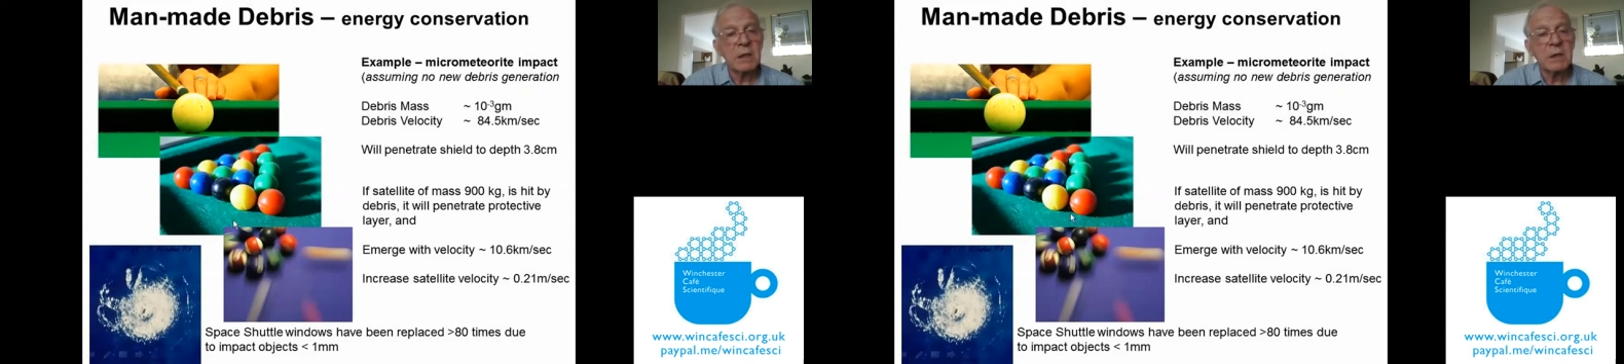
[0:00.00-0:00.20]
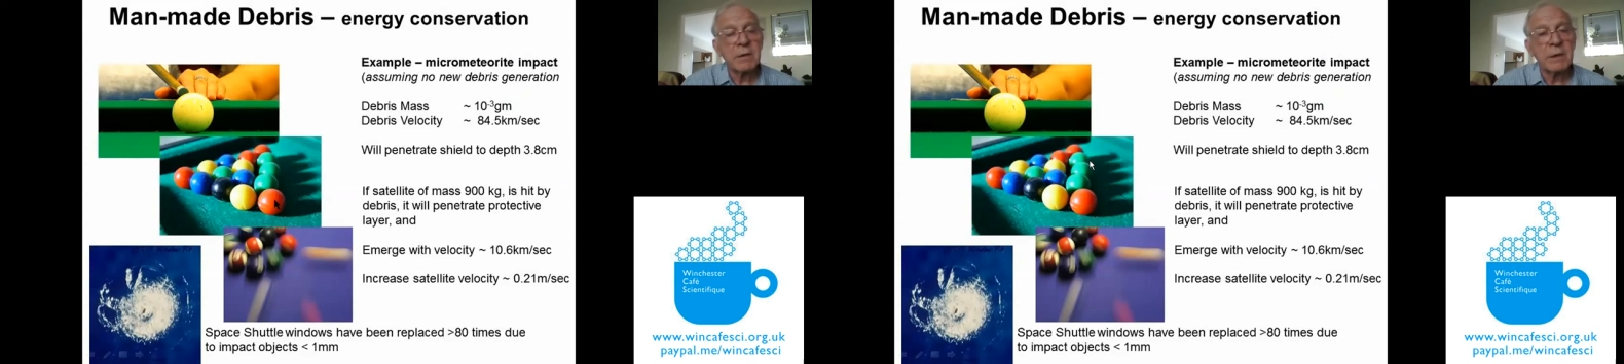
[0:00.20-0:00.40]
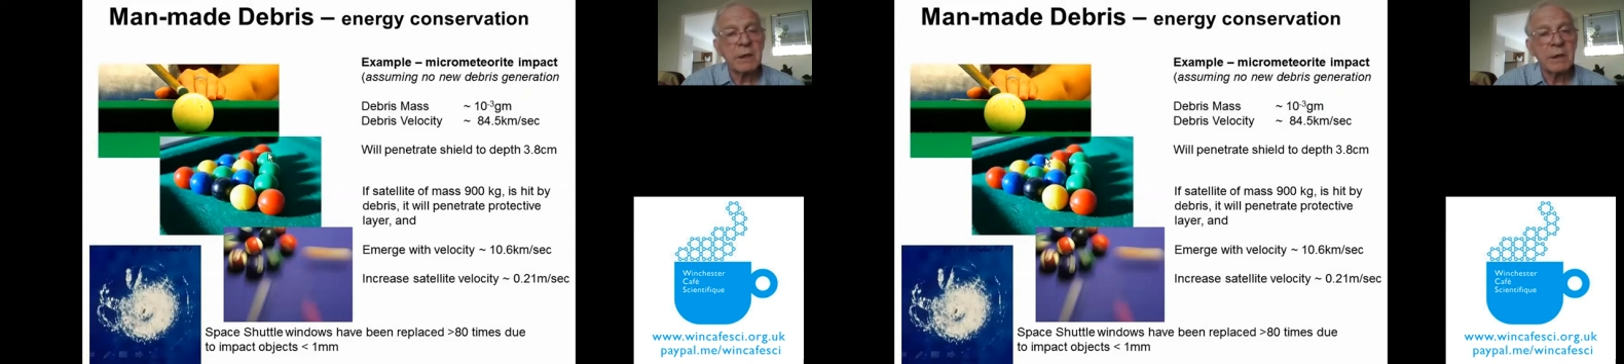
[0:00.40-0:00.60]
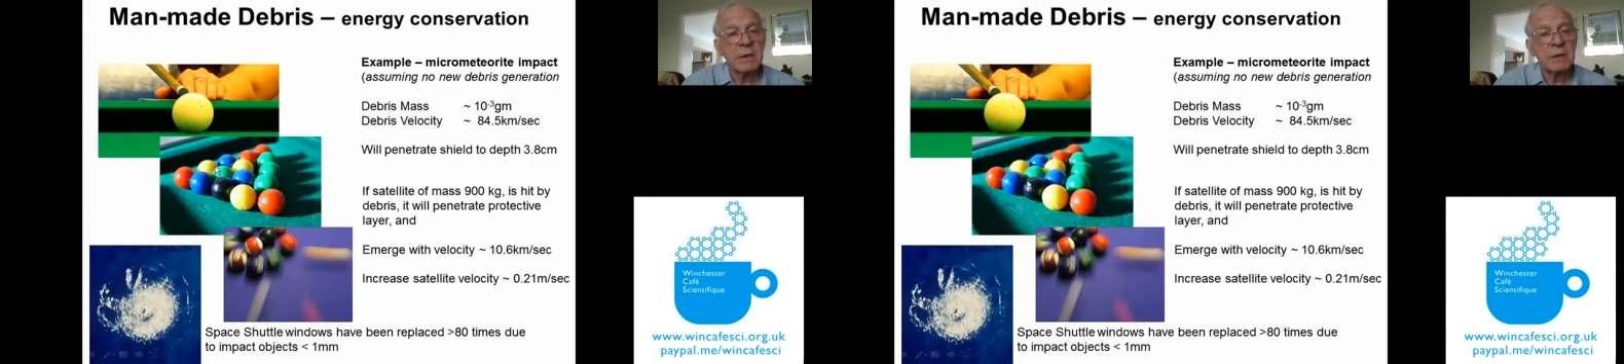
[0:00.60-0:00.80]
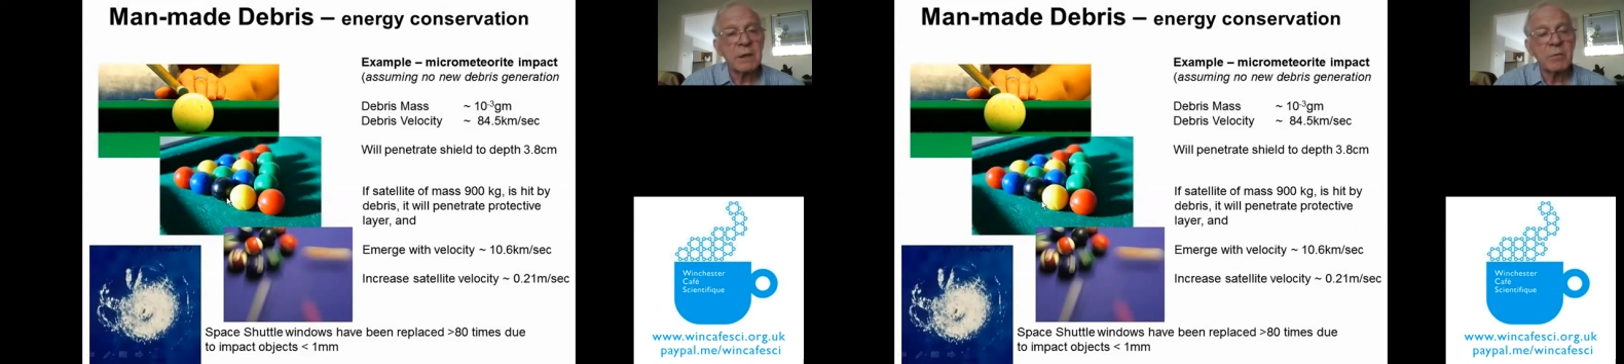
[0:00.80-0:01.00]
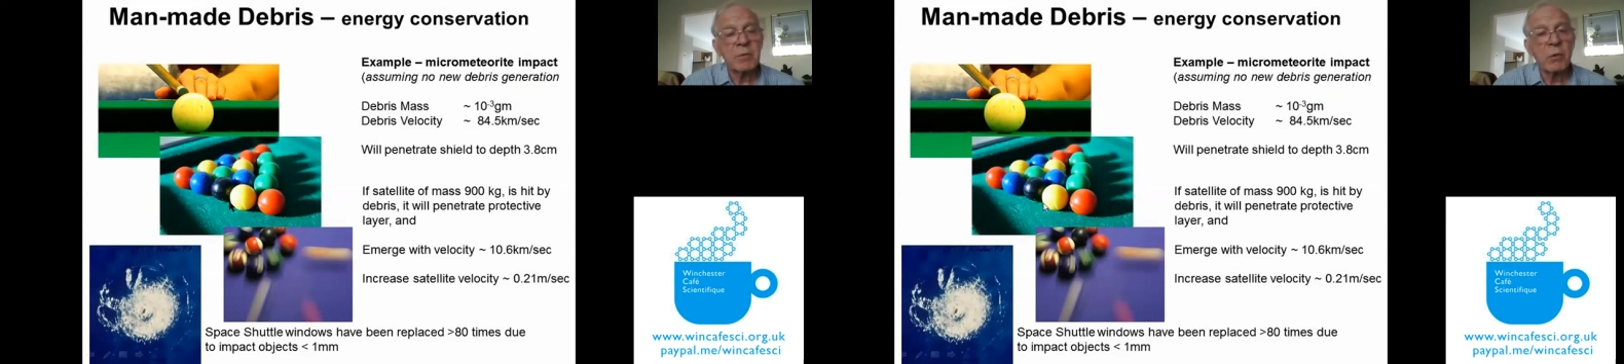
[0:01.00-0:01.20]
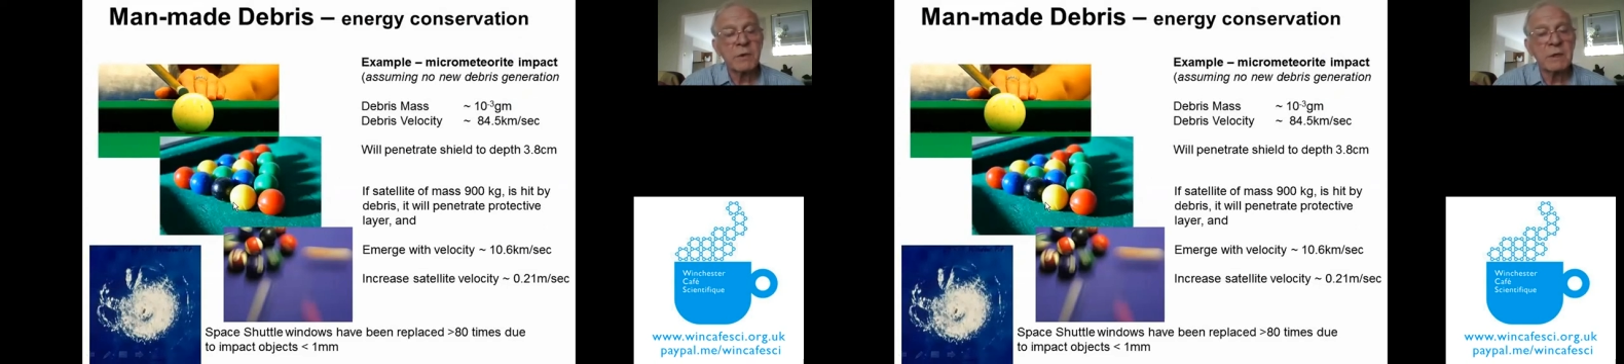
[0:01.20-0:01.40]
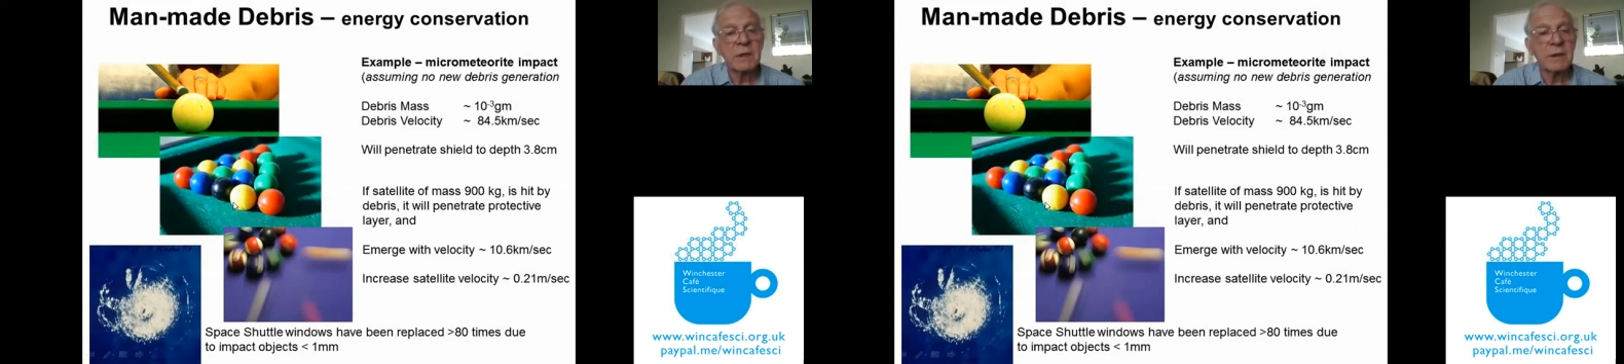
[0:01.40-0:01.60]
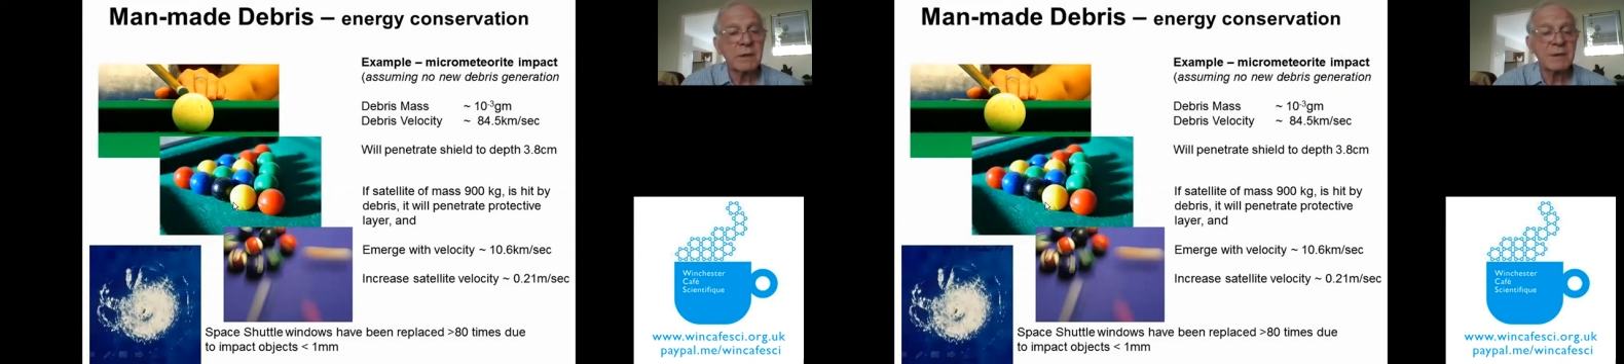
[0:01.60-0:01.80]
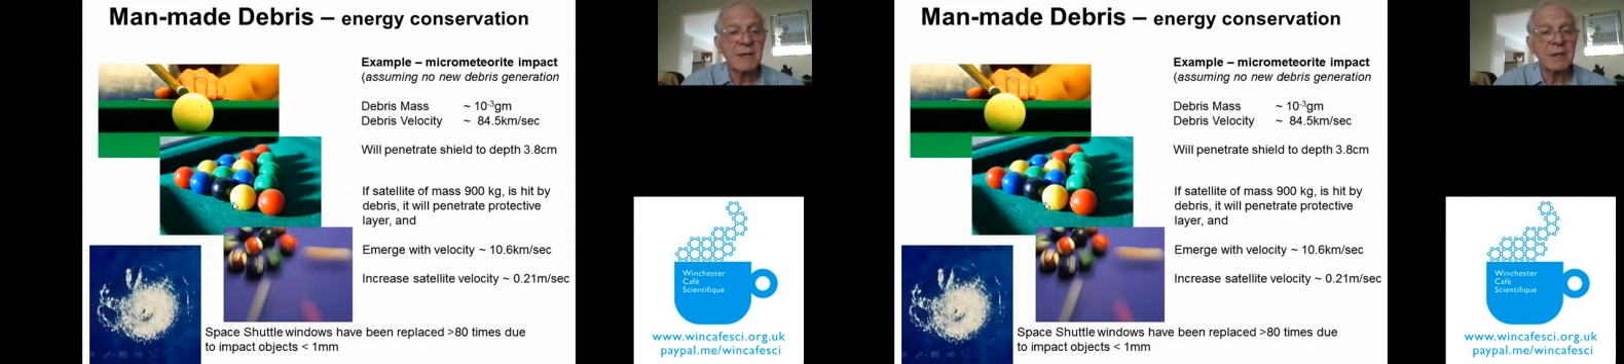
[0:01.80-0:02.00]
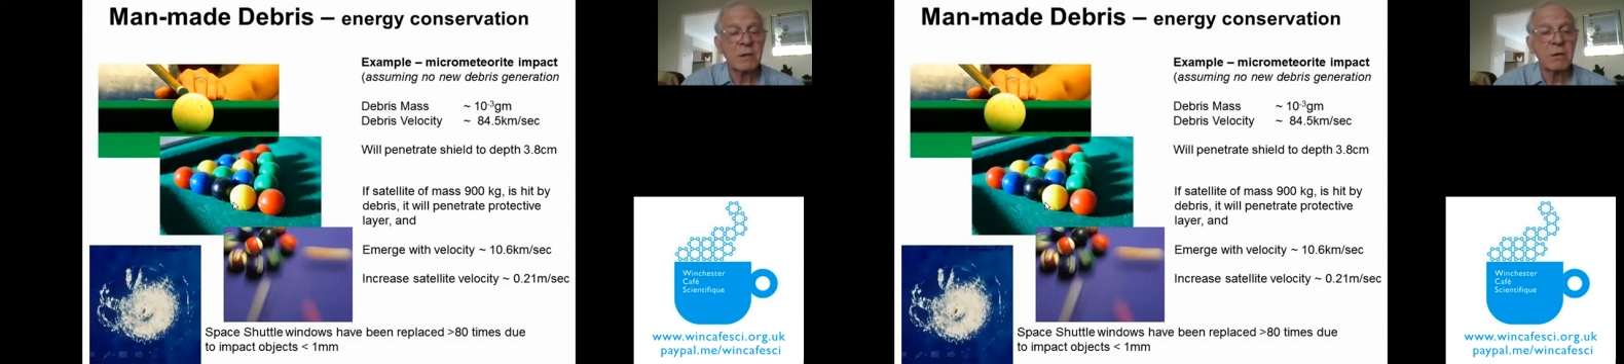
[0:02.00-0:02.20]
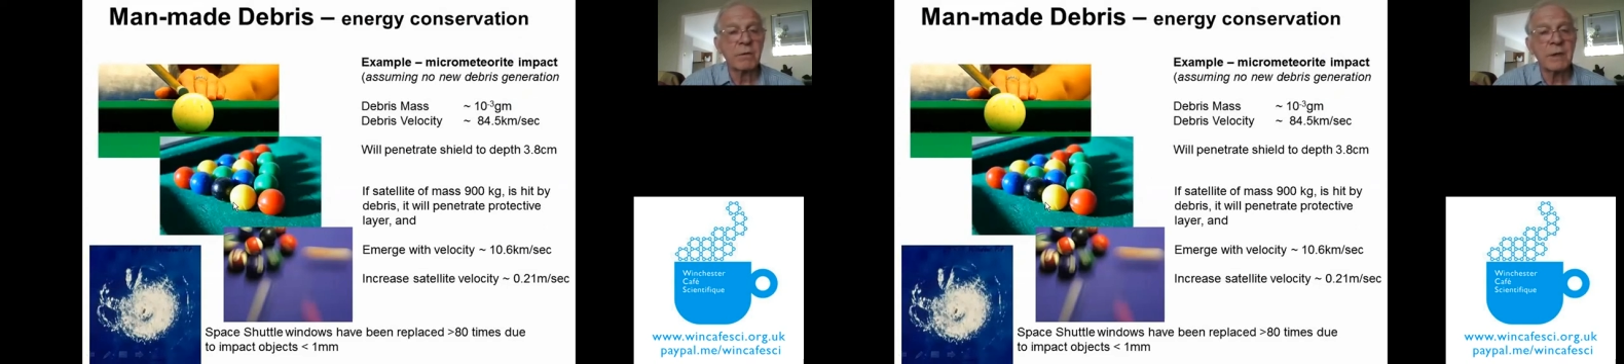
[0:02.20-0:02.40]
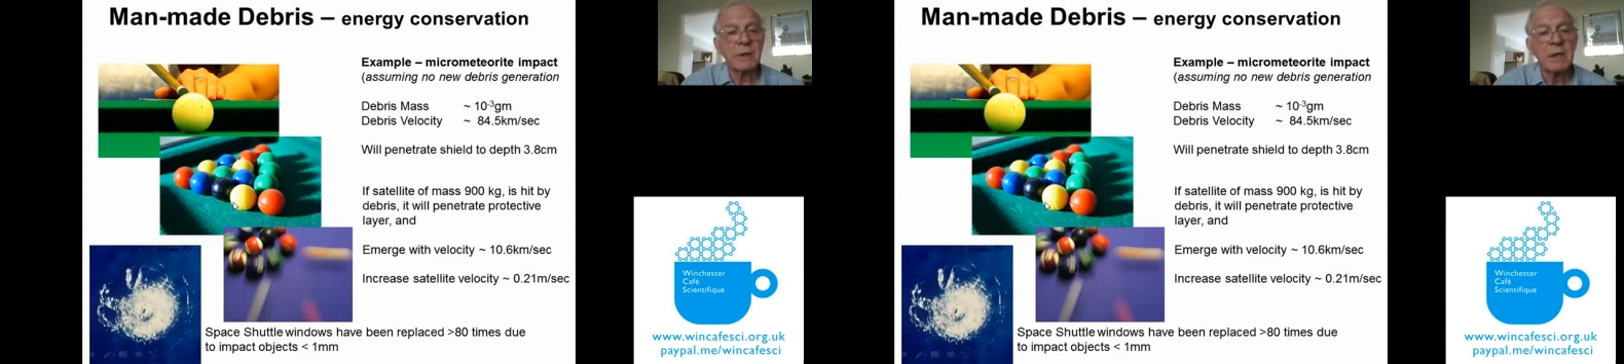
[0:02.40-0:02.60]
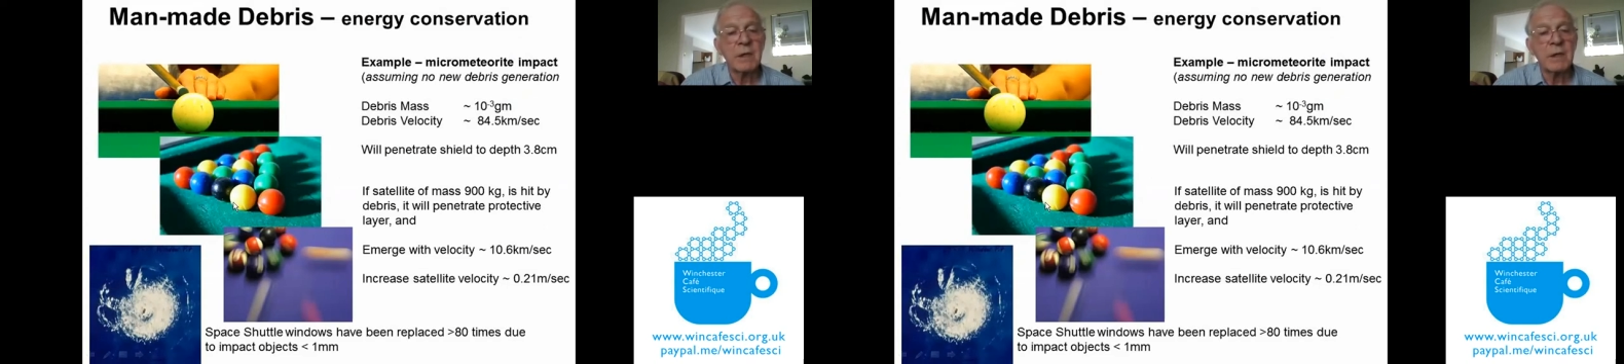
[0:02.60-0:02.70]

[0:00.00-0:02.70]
the number of balls in the center of the